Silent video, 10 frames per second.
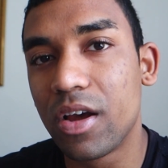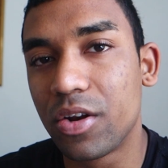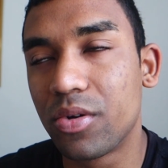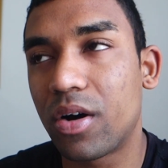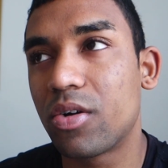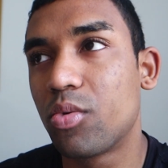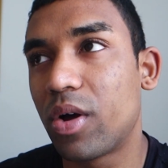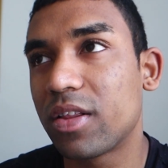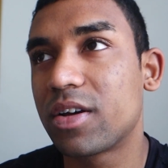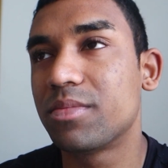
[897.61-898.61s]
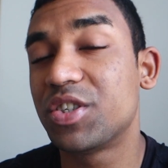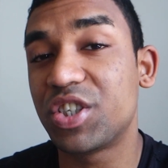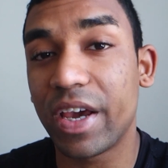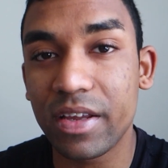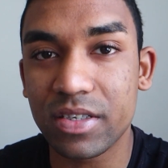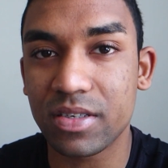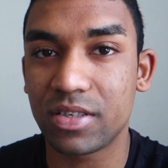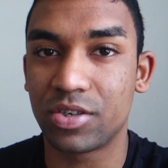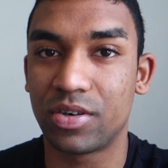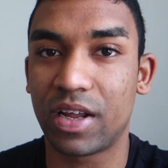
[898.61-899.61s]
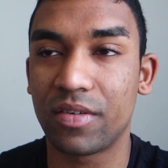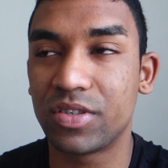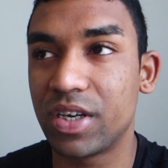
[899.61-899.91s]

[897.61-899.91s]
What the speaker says: know how to welcome changes in your life.